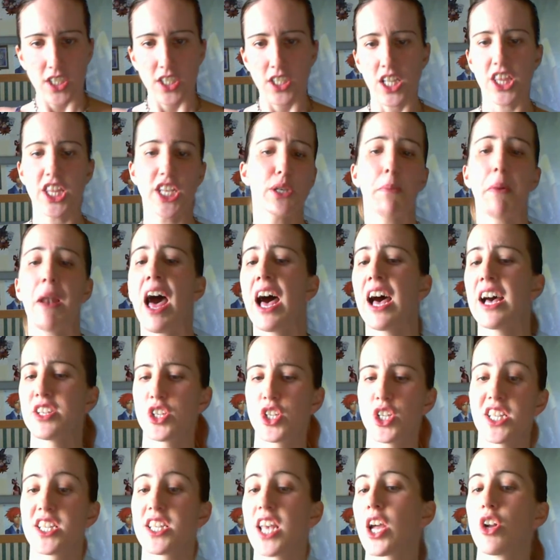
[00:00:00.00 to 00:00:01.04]
This applies
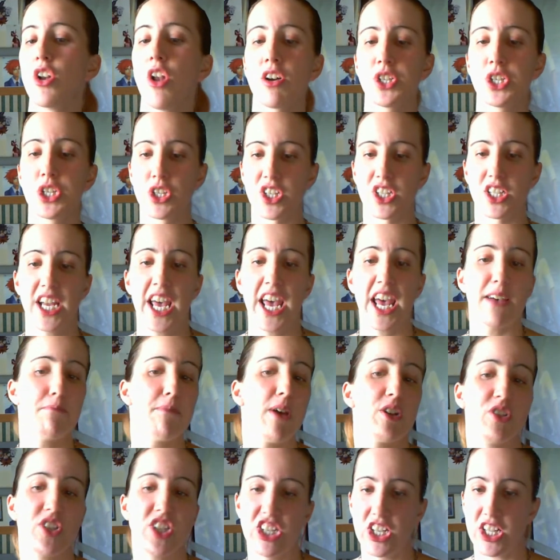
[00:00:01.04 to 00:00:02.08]
to the psychological,
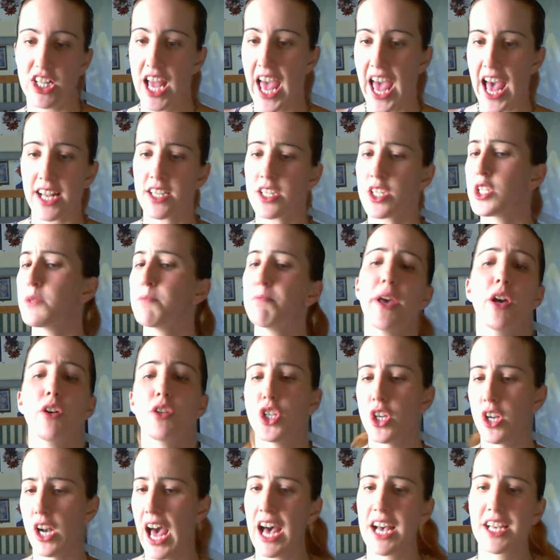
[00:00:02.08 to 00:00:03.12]
emotional, and
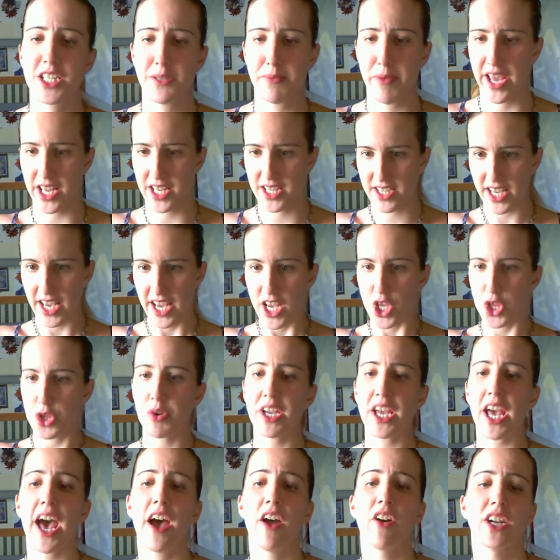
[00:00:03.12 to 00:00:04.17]
spiritual aspects,
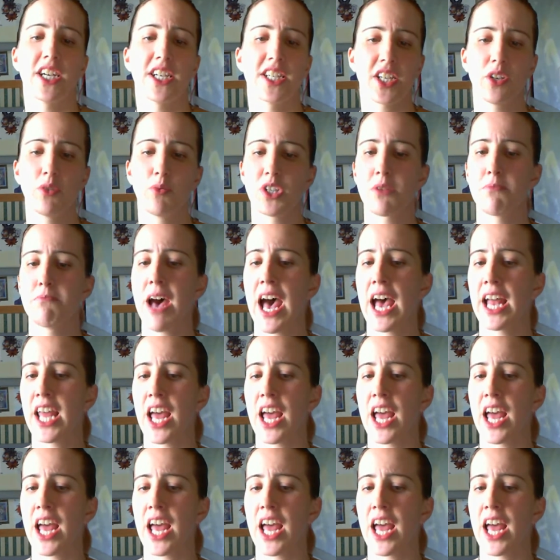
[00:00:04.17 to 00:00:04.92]
three areas in which a man